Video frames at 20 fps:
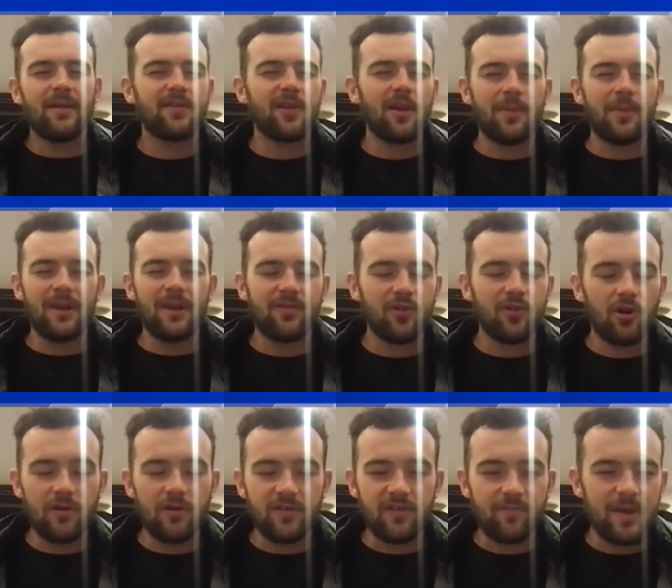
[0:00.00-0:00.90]
there's so many
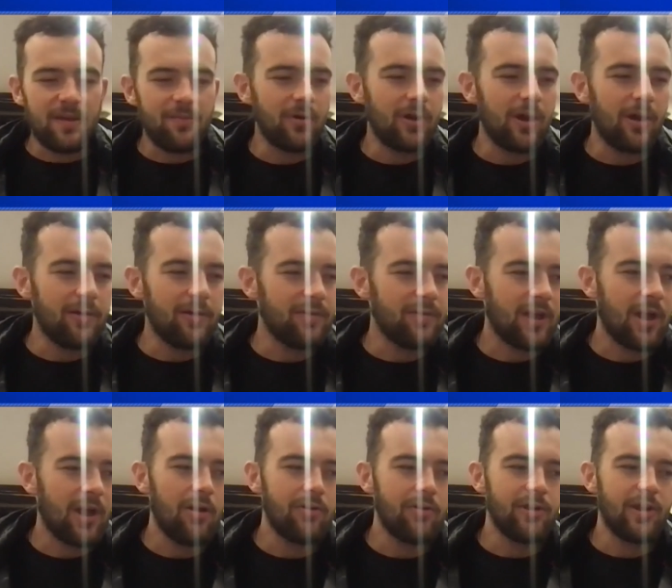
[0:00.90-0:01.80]
stories of people going to
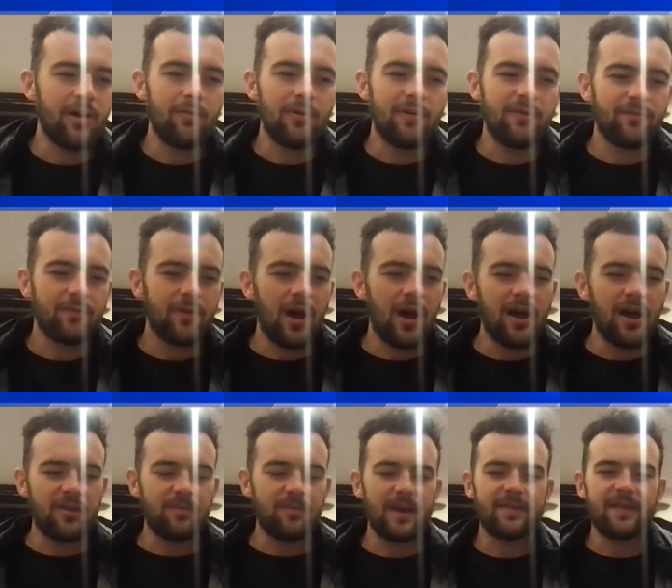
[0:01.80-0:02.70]
Kona with
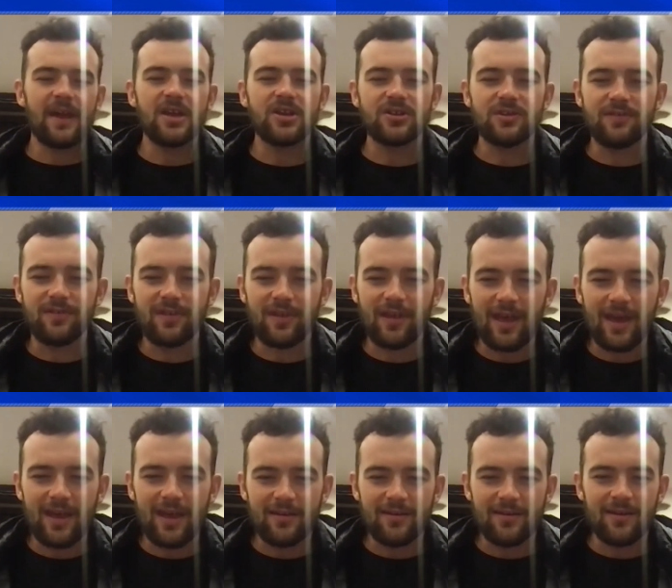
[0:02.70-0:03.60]
high expectations and
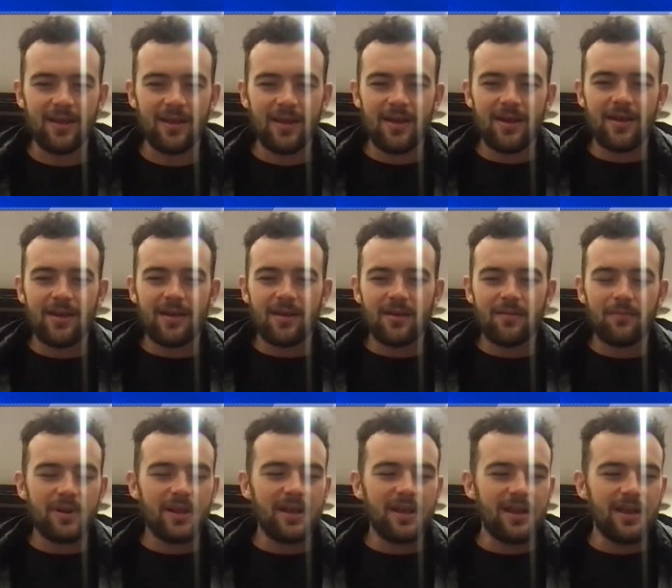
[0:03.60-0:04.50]
getting
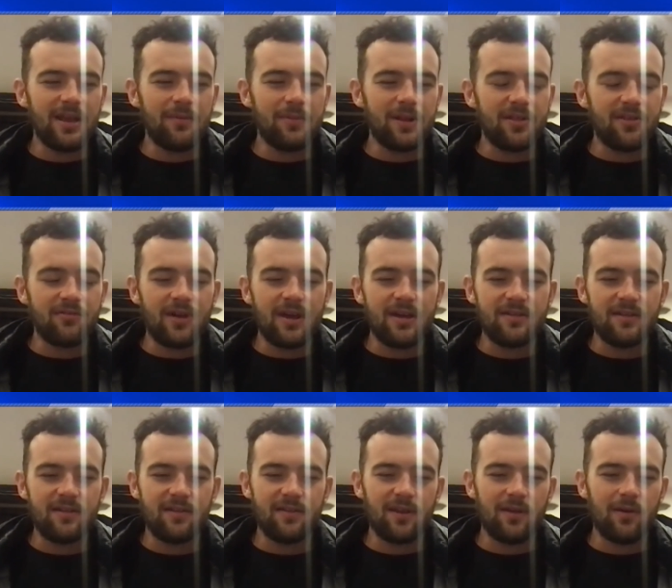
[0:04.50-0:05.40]
completely obliterated.